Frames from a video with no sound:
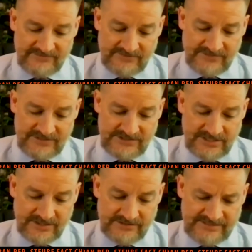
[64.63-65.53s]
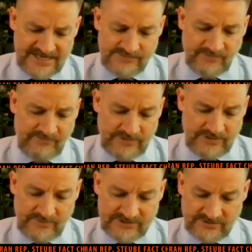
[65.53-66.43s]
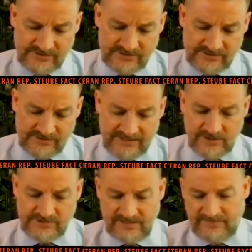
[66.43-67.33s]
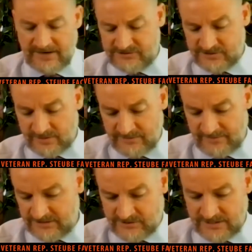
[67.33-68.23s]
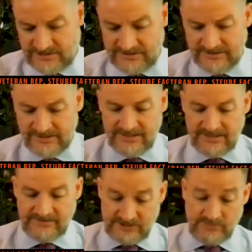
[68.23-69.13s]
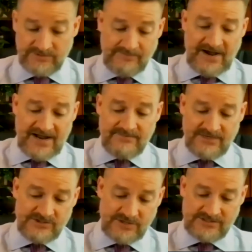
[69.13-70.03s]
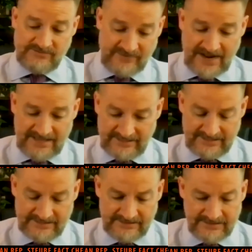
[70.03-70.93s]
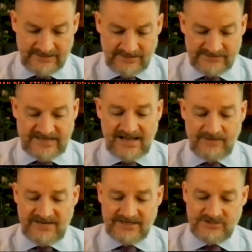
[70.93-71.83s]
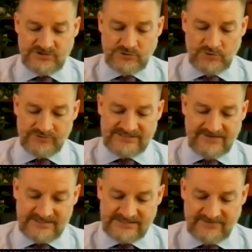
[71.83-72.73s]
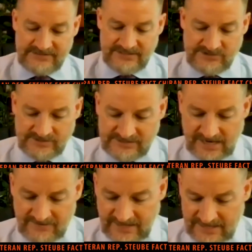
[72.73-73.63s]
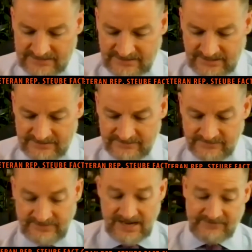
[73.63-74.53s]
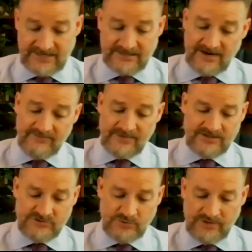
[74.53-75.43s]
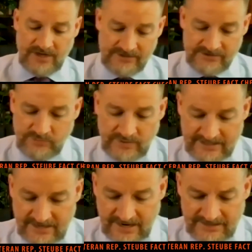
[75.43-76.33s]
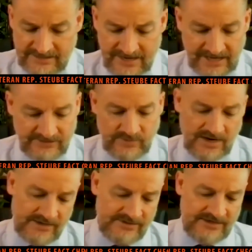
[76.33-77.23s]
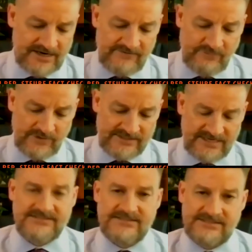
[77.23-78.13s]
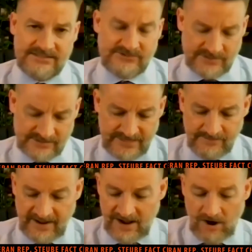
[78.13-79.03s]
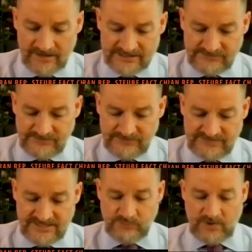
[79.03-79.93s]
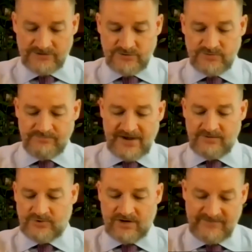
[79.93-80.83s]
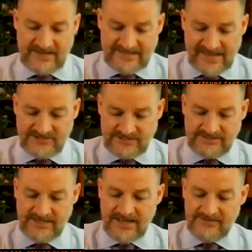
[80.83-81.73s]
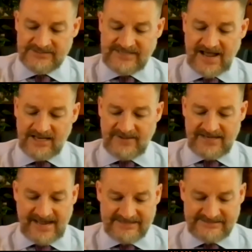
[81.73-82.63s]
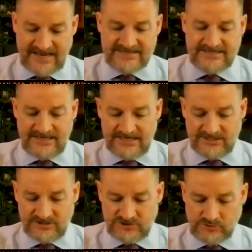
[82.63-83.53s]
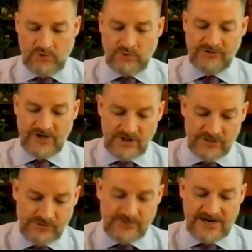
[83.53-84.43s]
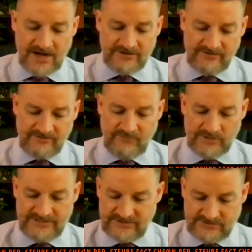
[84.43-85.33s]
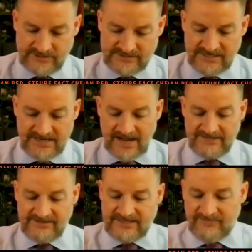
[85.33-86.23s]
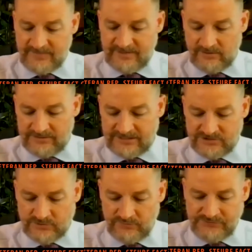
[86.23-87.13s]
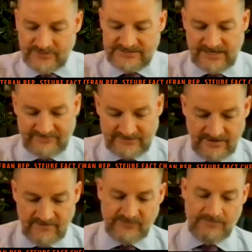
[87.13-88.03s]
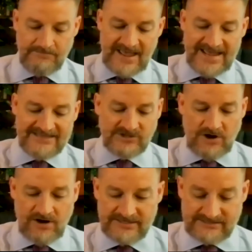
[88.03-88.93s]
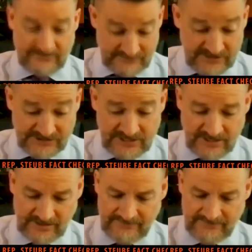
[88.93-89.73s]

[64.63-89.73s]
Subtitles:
of this year, days before the original deadline negotiated by the Trump administration that you and the Biden administration violated, the Taliban controlled 77 districts in Afghanistan. The Afghan government controlled 129, and there were 194 contested districts. By August 15th, while you and Biden were on vacation, the Taliban had taken and controlled 304 districts, and the government only controlled 37. From May to August of this year,